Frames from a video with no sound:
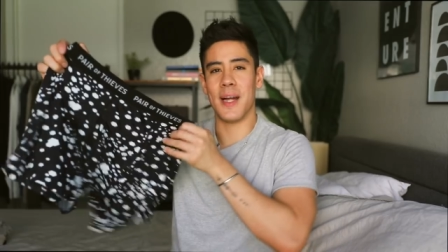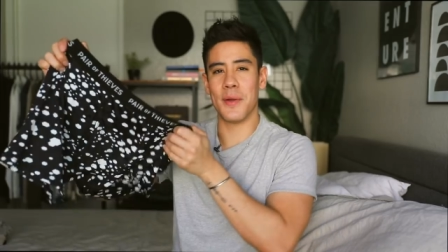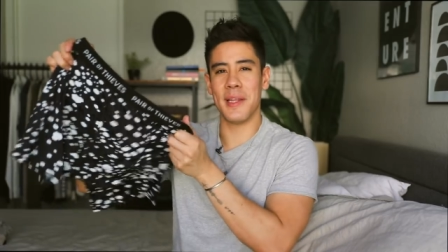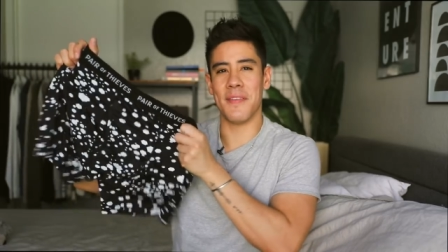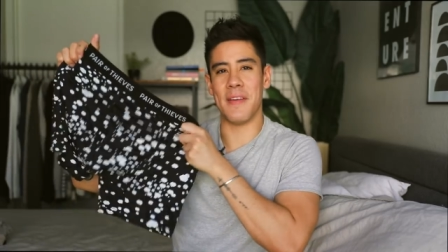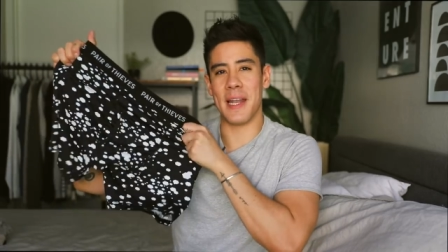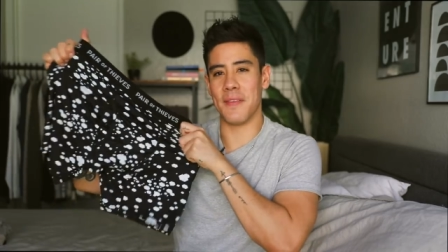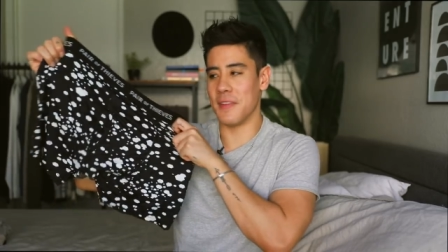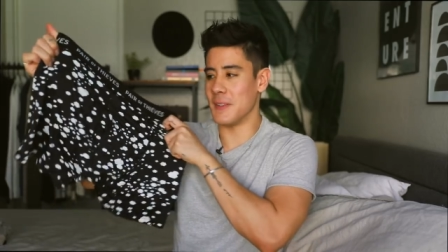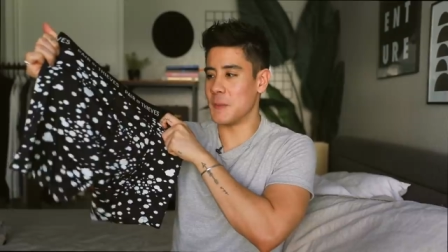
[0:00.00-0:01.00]
Not really a fan
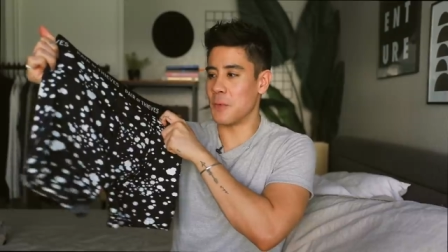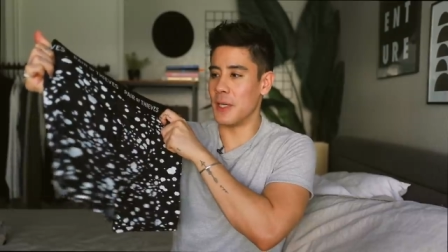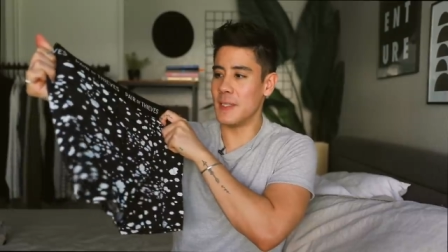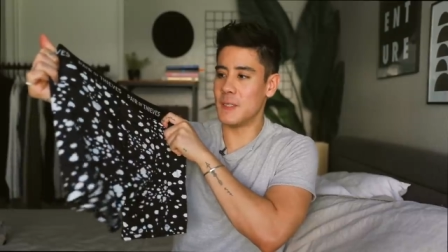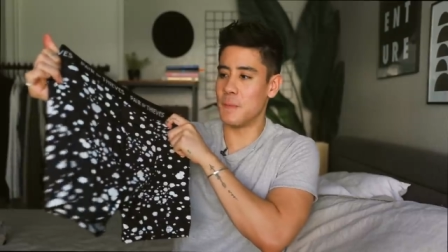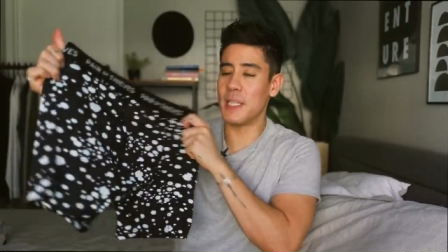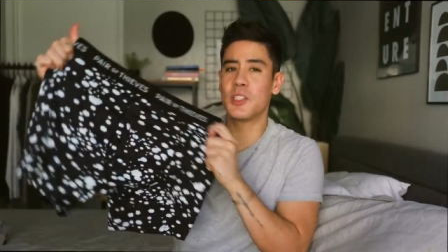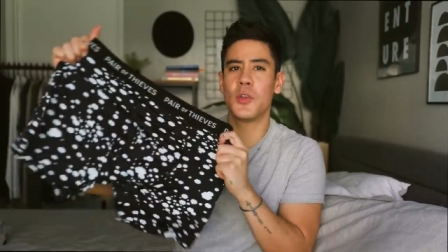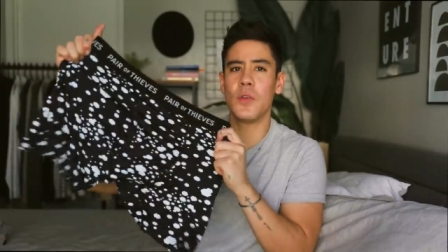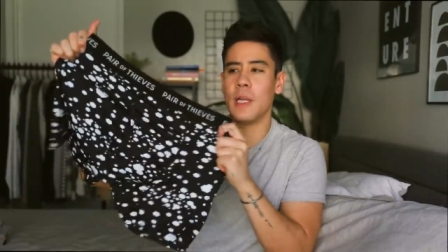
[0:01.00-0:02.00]
of this print, but it's
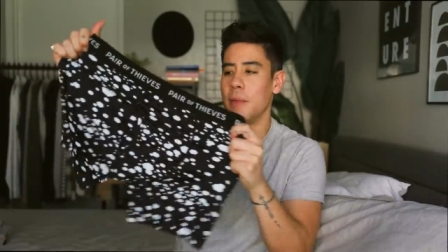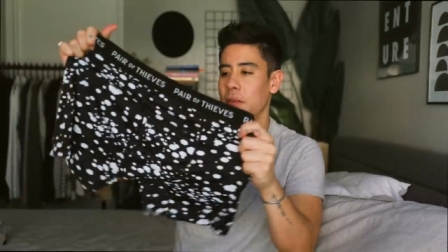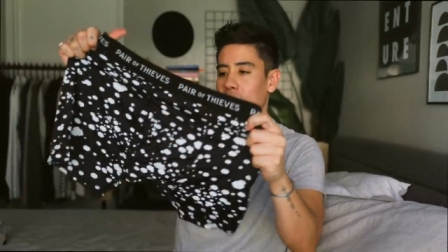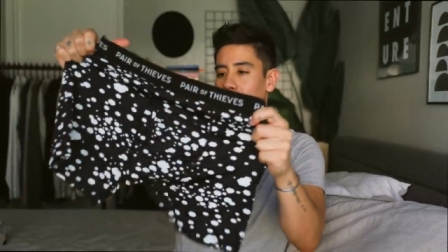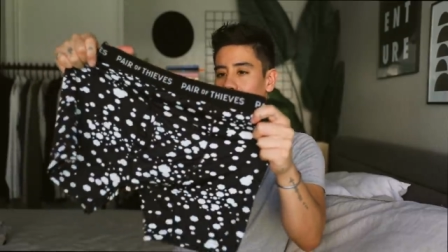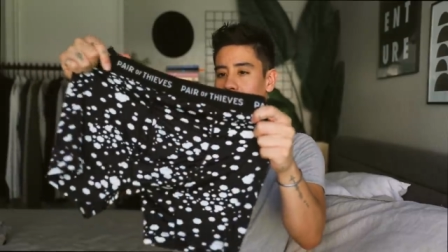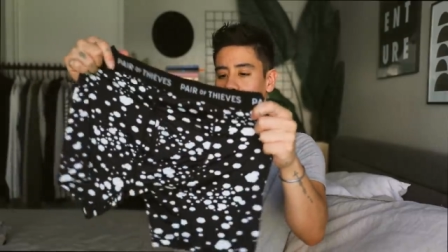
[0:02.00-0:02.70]
cool. I mean, if you like